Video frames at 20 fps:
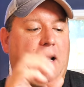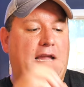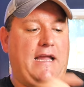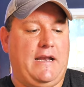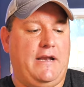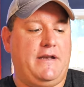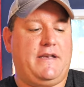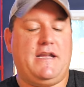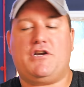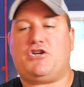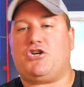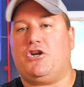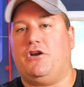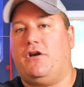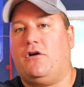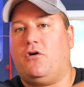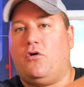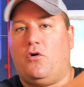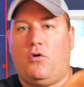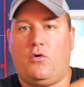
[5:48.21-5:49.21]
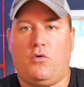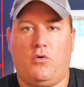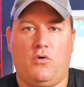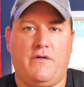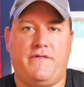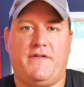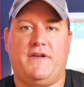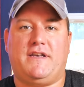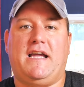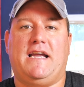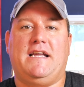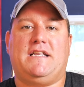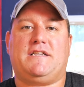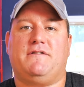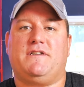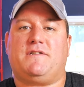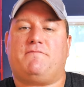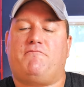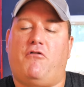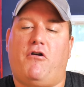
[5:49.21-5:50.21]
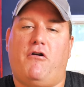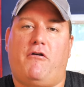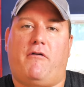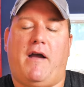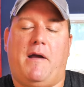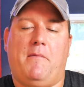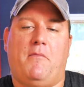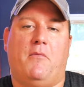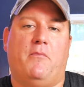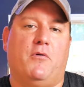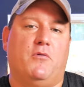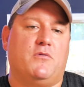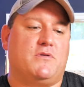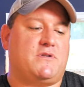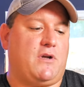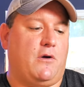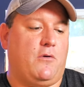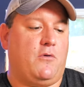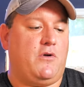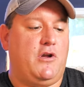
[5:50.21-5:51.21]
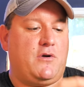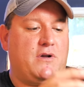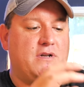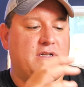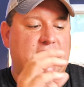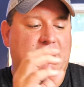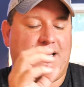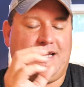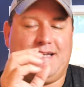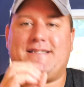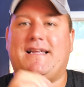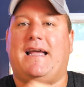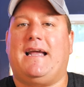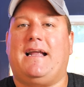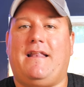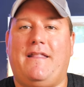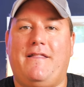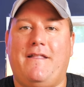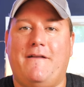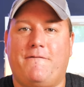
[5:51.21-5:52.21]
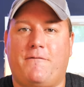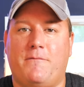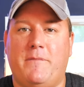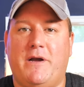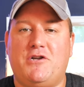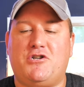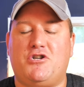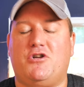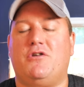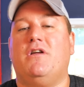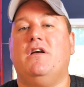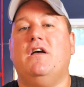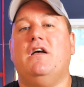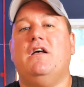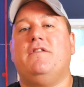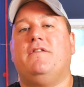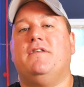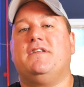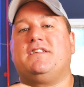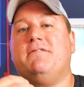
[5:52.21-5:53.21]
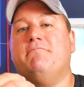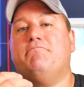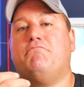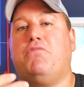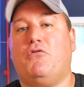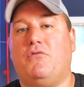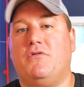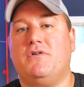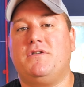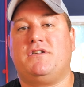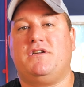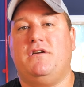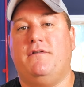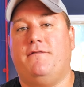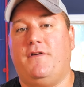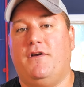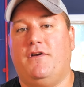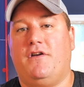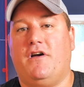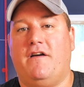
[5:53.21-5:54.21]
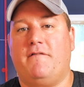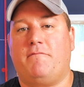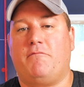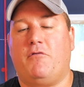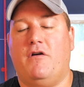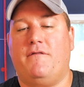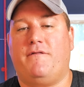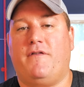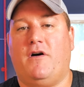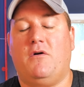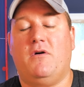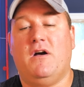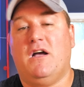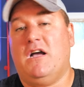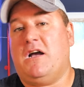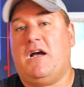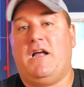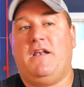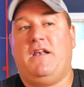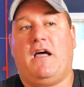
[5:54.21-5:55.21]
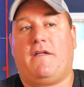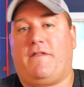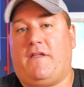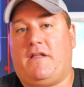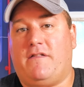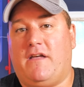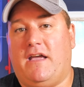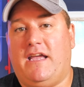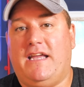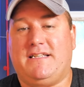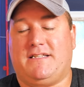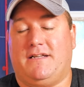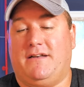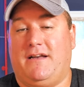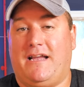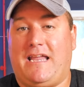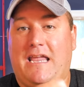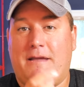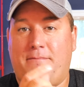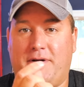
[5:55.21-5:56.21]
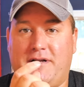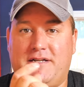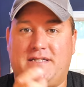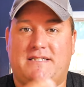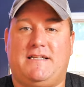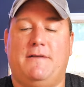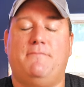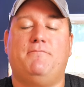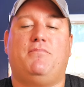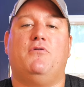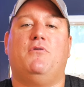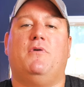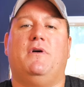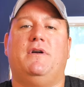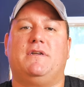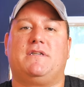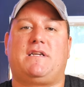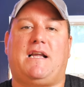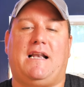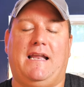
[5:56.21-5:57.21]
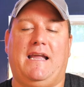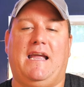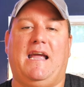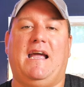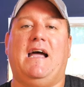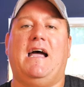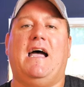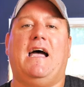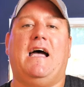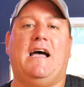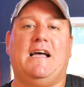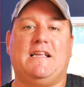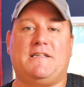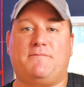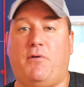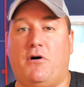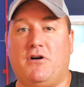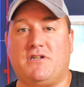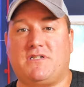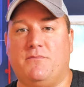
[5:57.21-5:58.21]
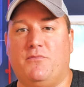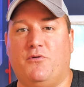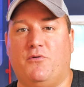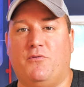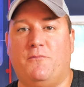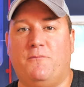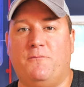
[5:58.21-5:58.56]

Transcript: In addition, all of the data is programmable, so you can see exactly the information that's important to you for your dive profile and nothing that isn't, and keep it as simple and as clear as possible.